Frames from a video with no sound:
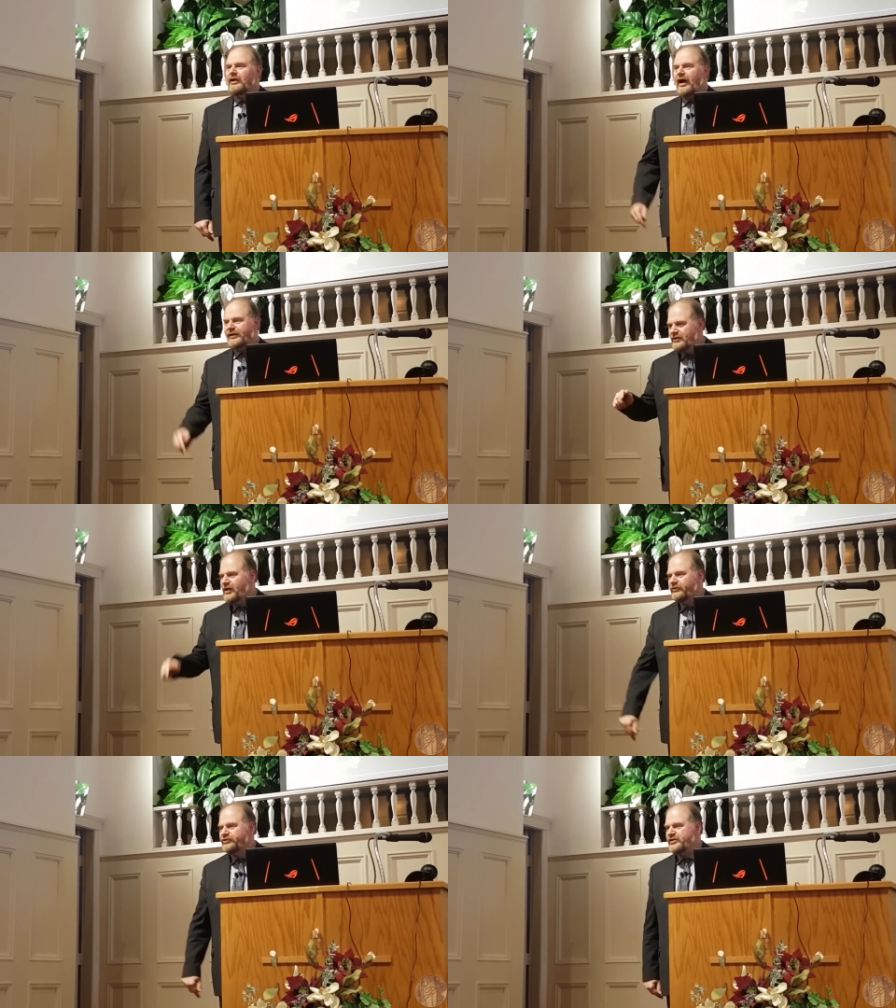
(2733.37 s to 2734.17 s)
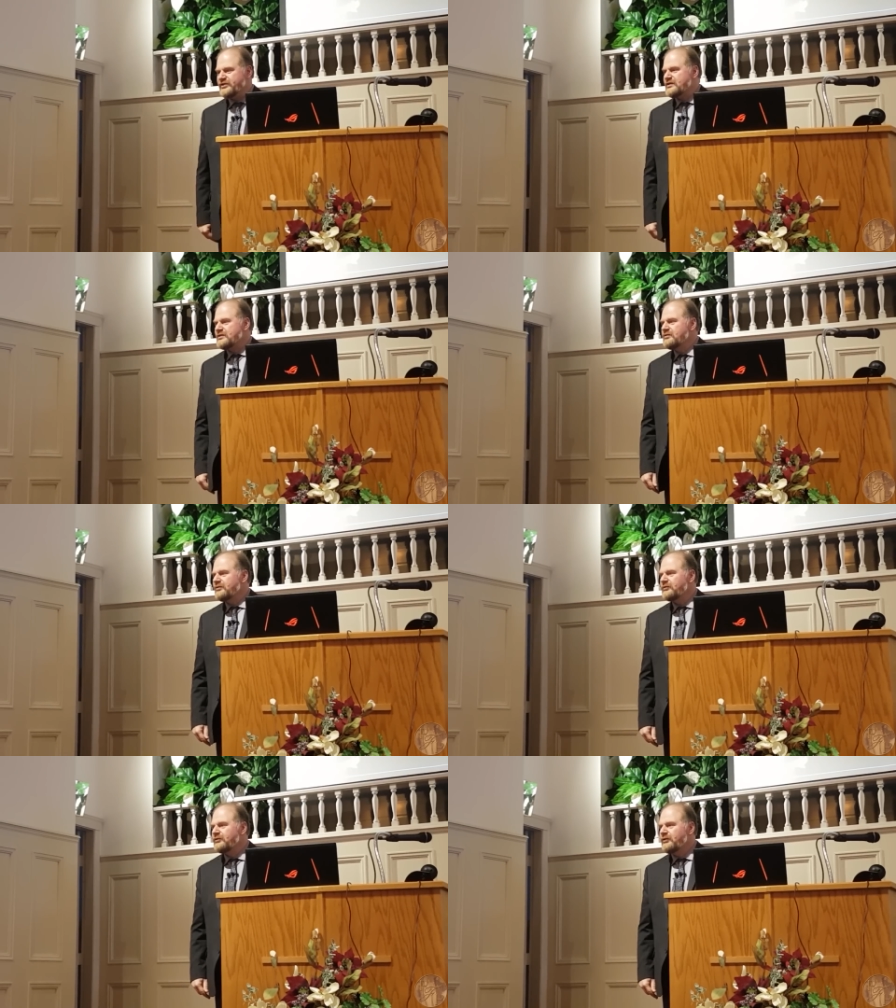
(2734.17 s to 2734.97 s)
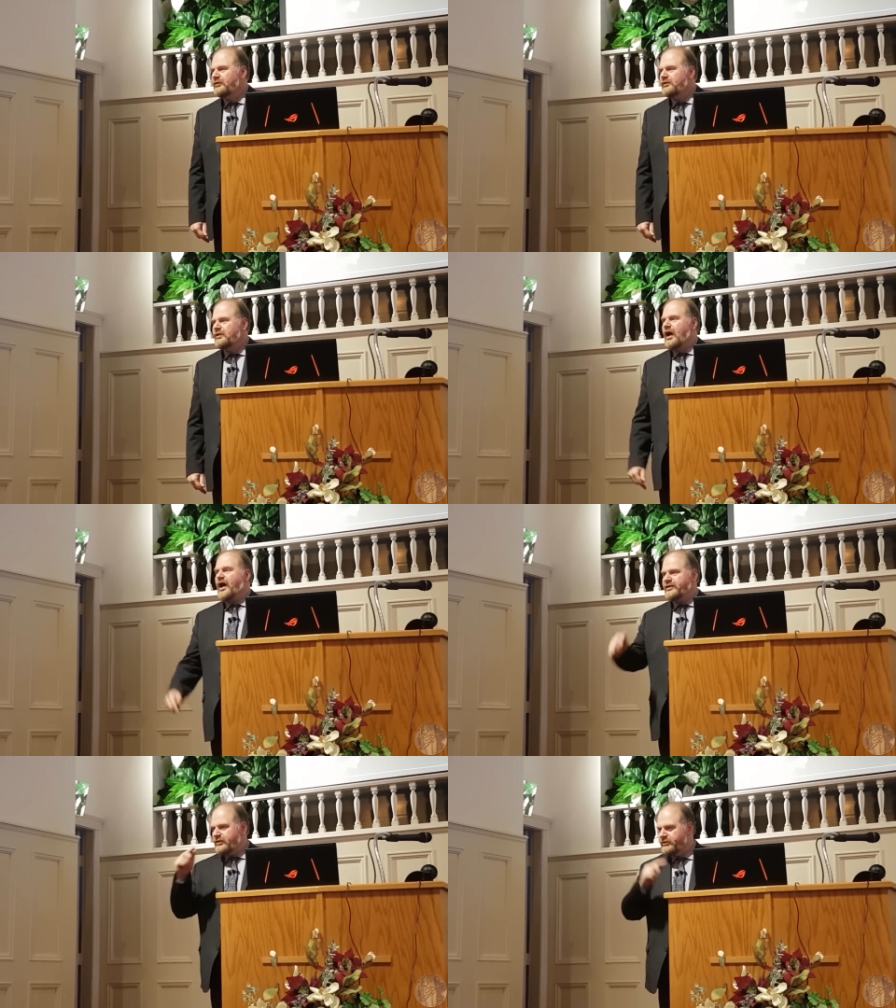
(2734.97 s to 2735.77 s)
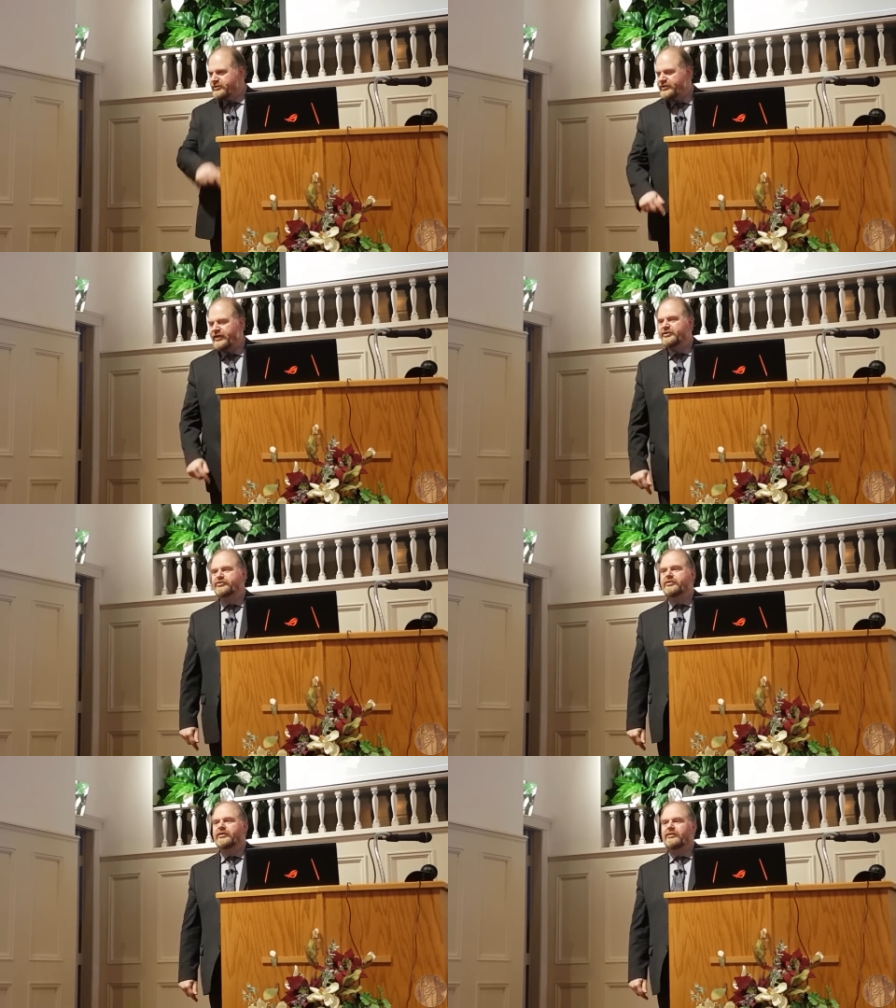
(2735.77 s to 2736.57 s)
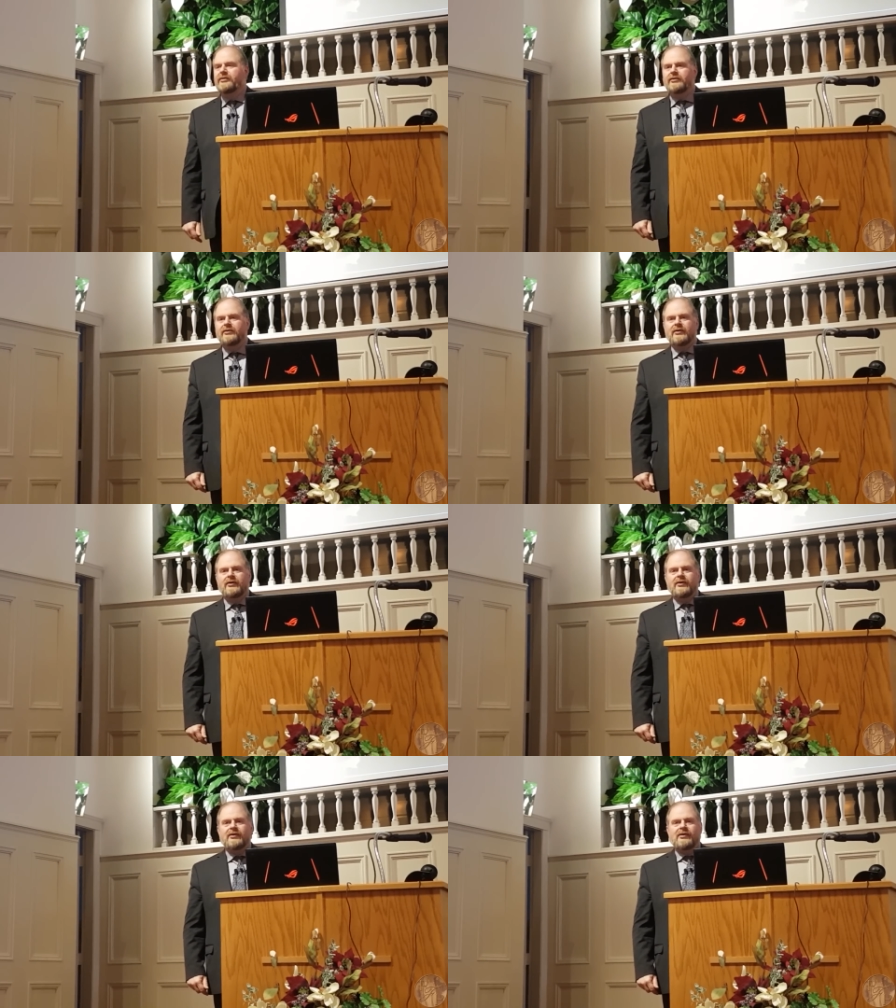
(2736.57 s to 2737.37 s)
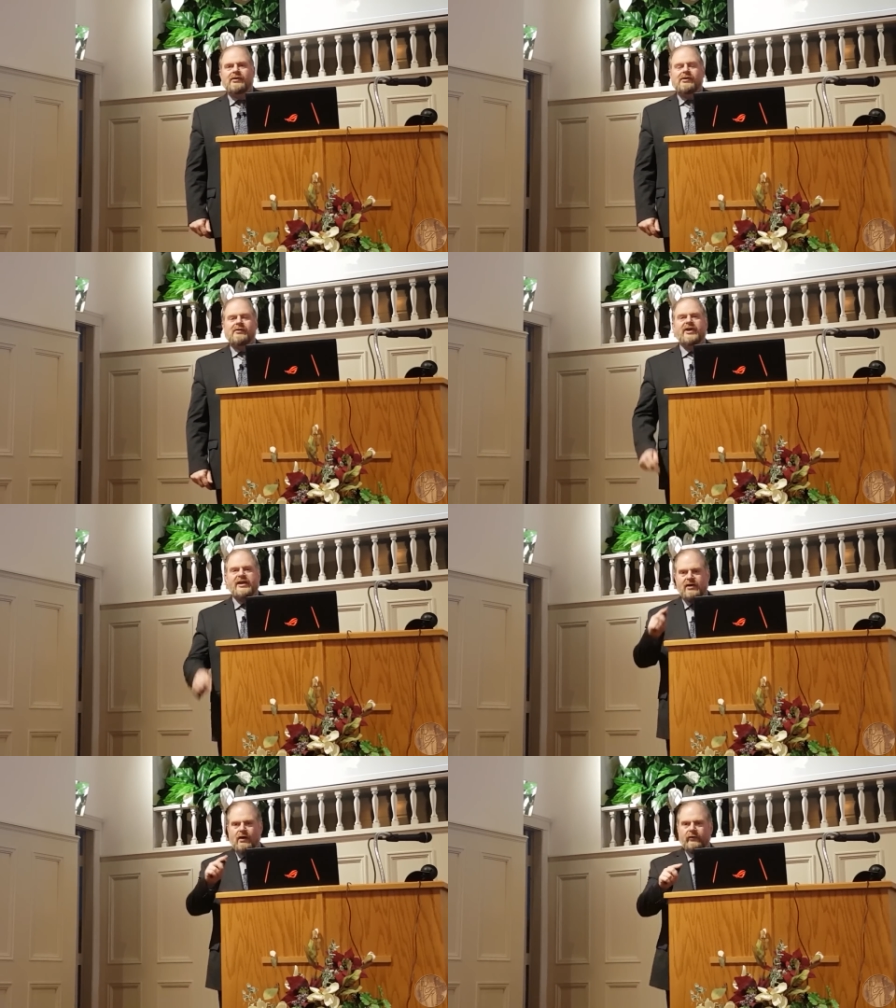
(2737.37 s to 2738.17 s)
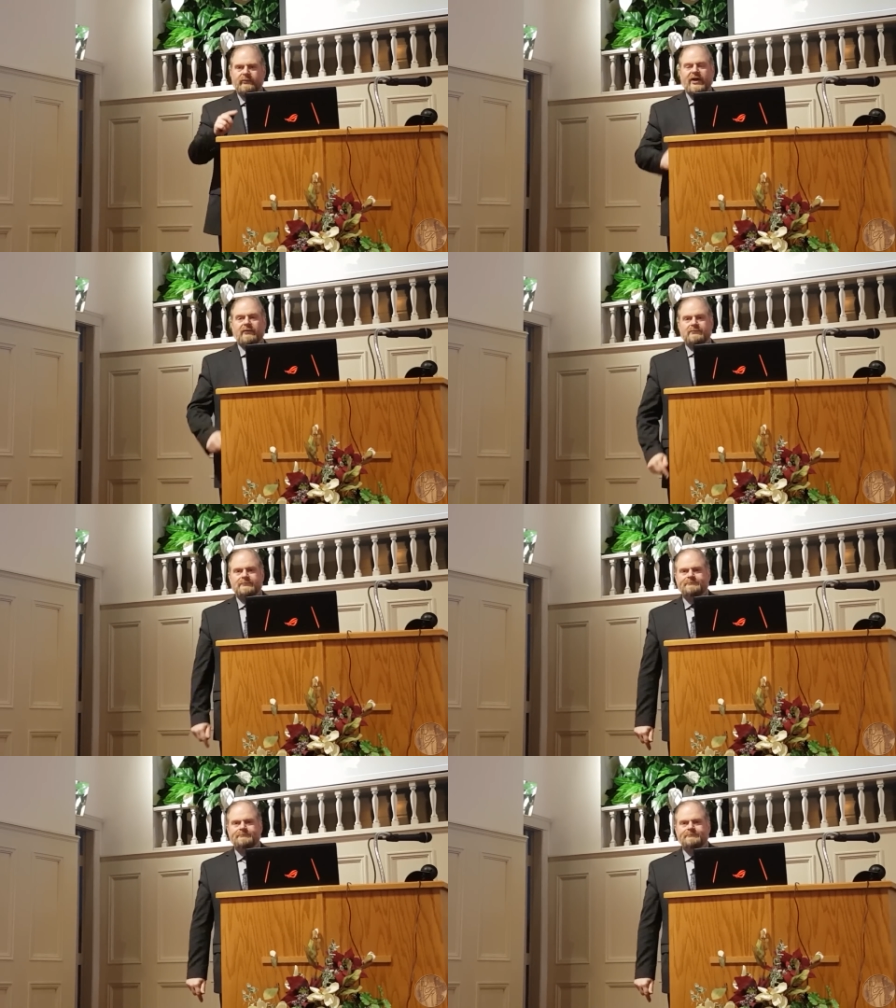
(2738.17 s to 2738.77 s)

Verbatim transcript: I did not know Jesus. I did not understand His truth, but He called me out